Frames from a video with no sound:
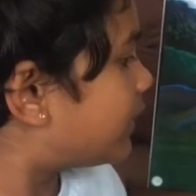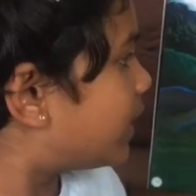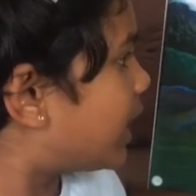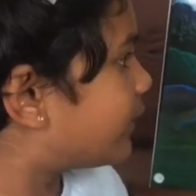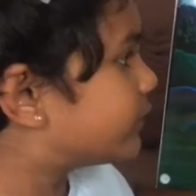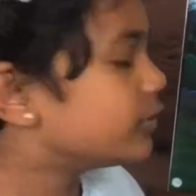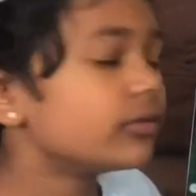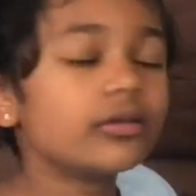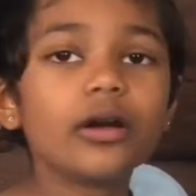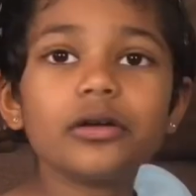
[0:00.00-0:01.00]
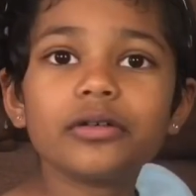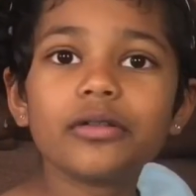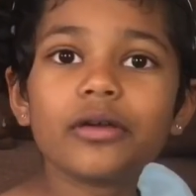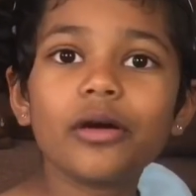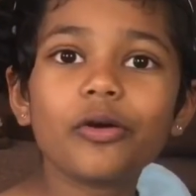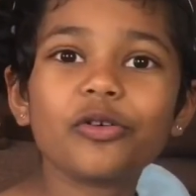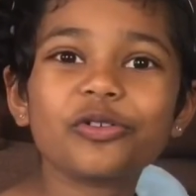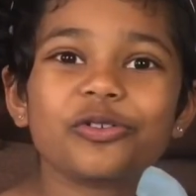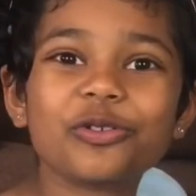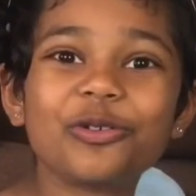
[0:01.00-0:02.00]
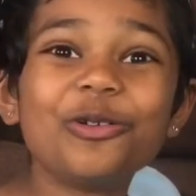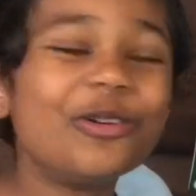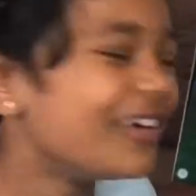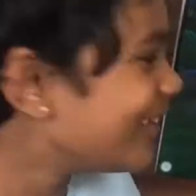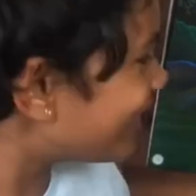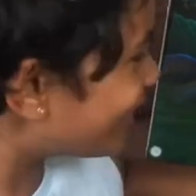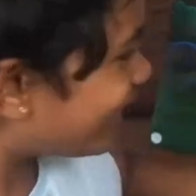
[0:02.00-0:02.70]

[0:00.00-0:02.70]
they have to go to the Hogwarts school,